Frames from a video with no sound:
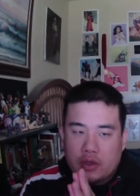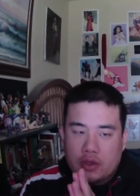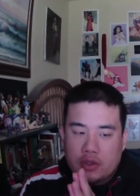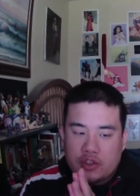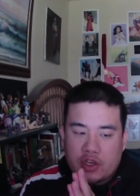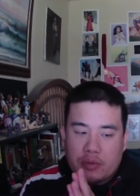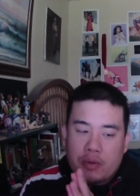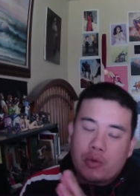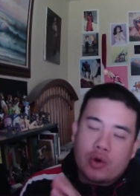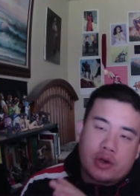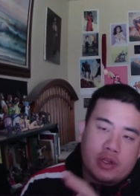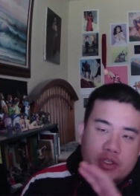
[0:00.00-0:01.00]
some are
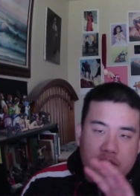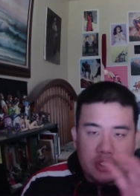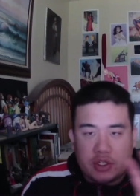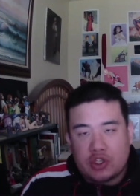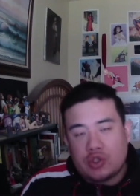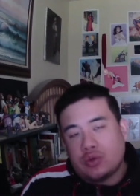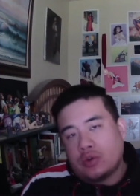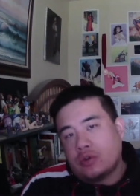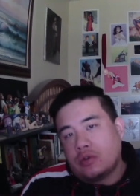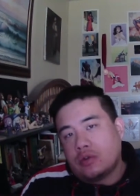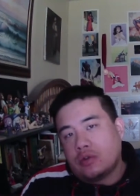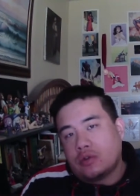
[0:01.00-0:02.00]
more instinctual,
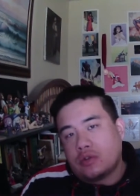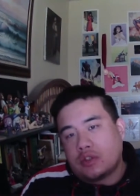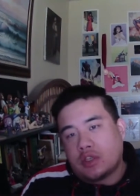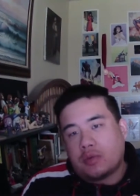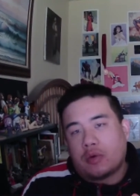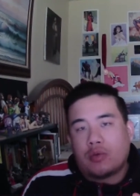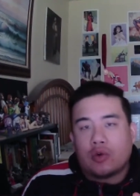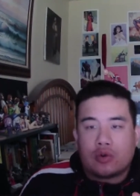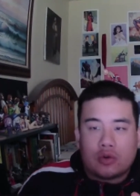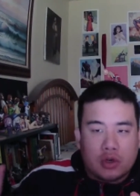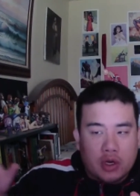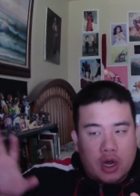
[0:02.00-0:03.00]
some are
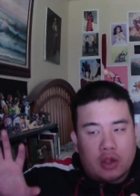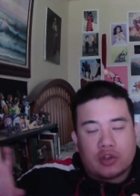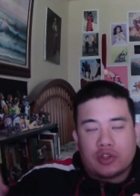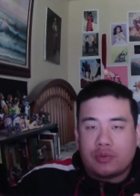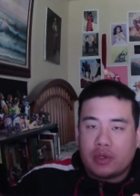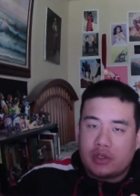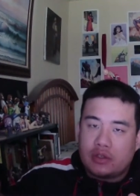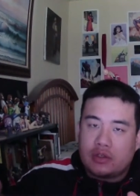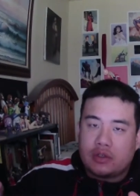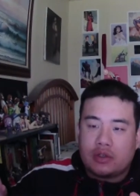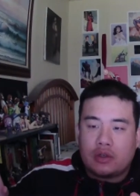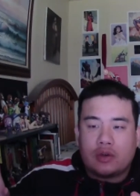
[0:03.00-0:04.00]
more knowledge
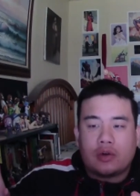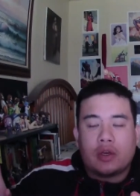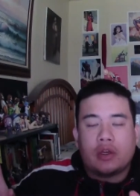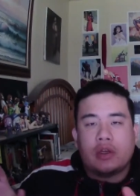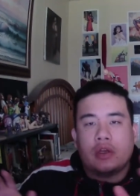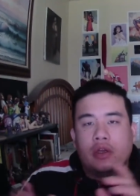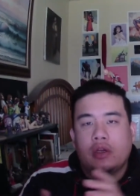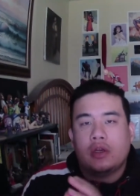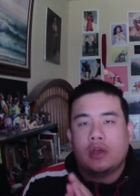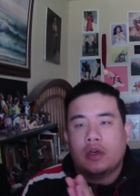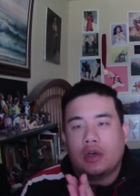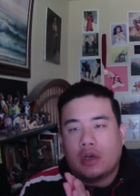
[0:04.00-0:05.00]
based, right?
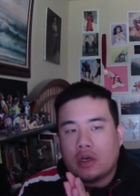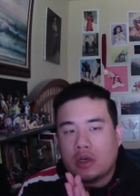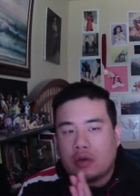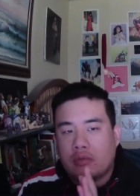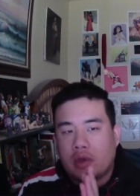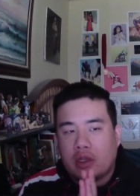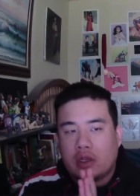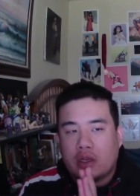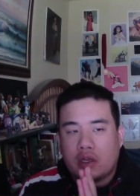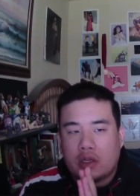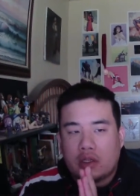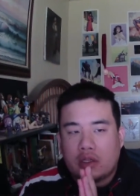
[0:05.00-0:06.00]
Um,
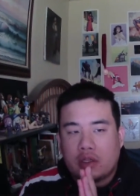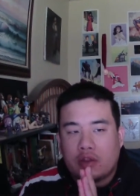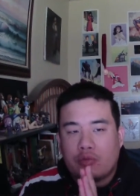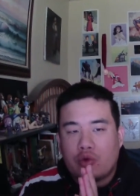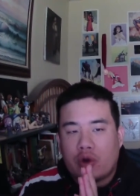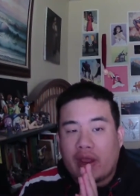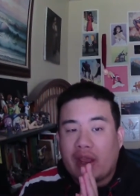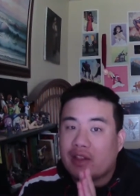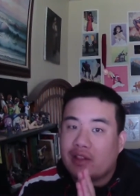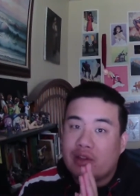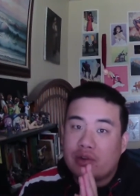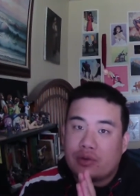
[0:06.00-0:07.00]
and like they're more
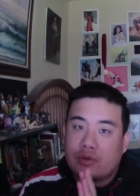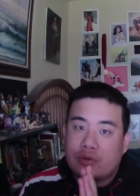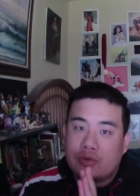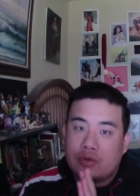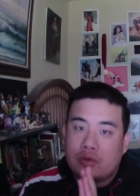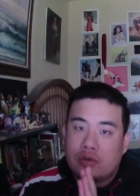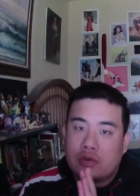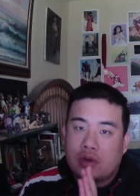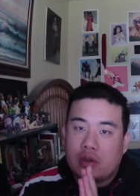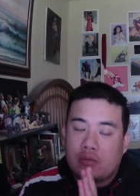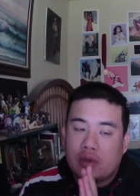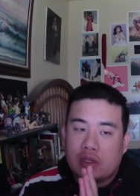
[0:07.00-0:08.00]
analytical,
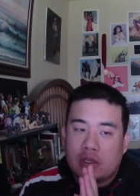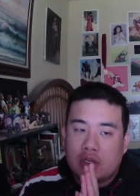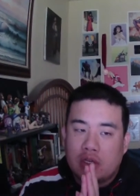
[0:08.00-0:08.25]
right? But like,